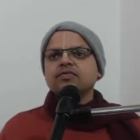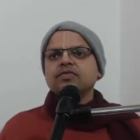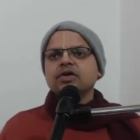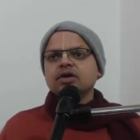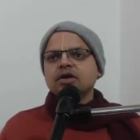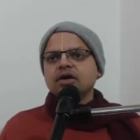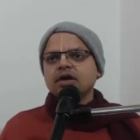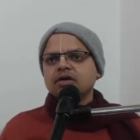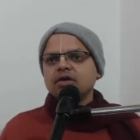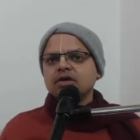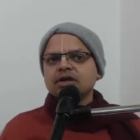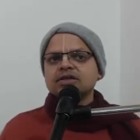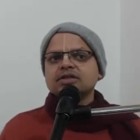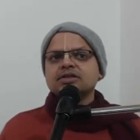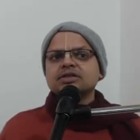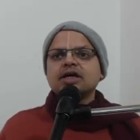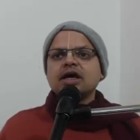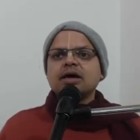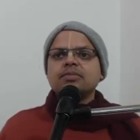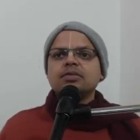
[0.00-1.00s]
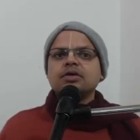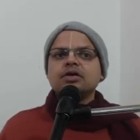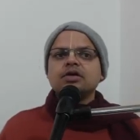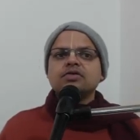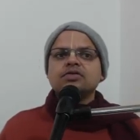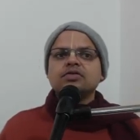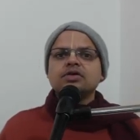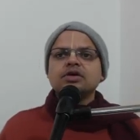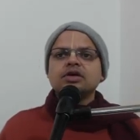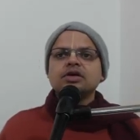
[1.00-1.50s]
we cannot
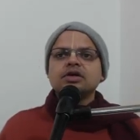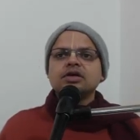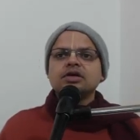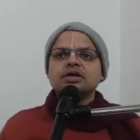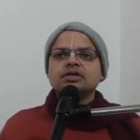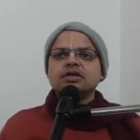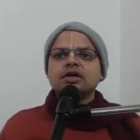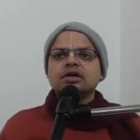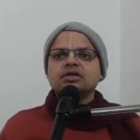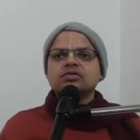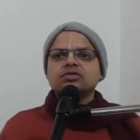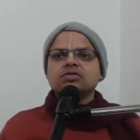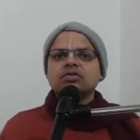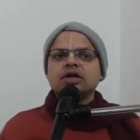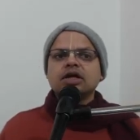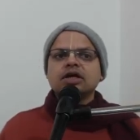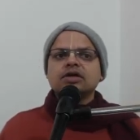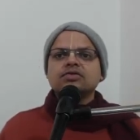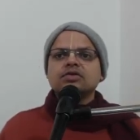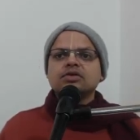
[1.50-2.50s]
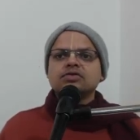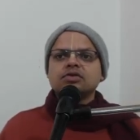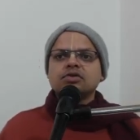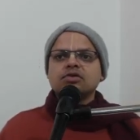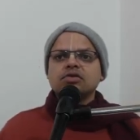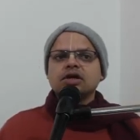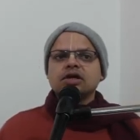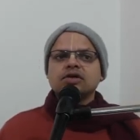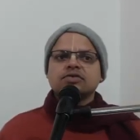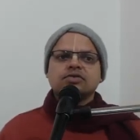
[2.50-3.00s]
establish that soul exists or
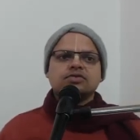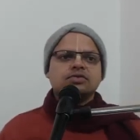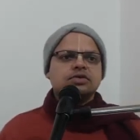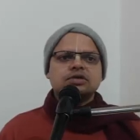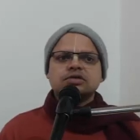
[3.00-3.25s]
not exists.